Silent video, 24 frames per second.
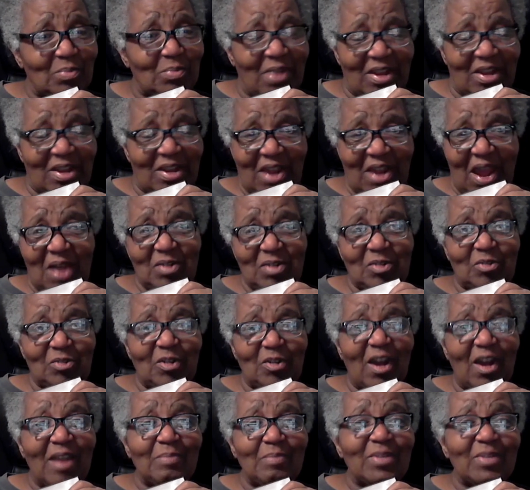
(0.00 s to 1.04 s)
matter how
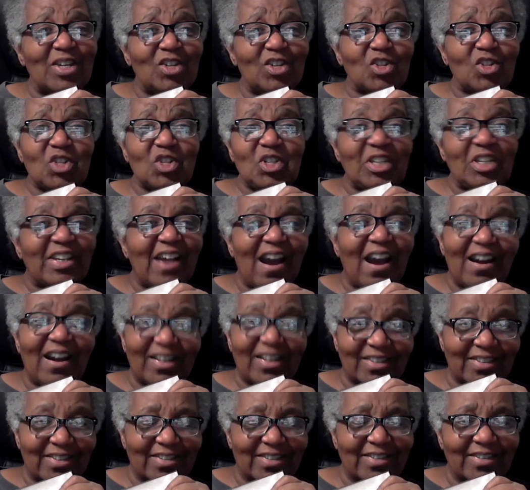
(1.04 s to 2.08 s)
grimy she got.
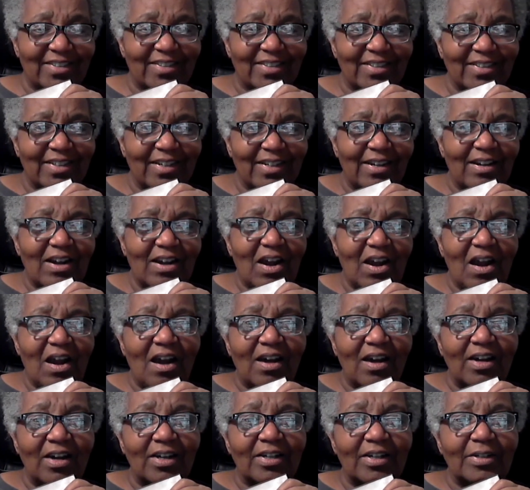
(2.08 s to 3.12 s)

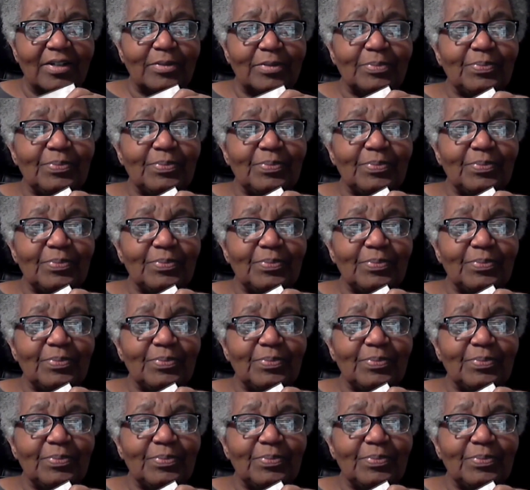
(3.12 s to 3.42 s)
Uh,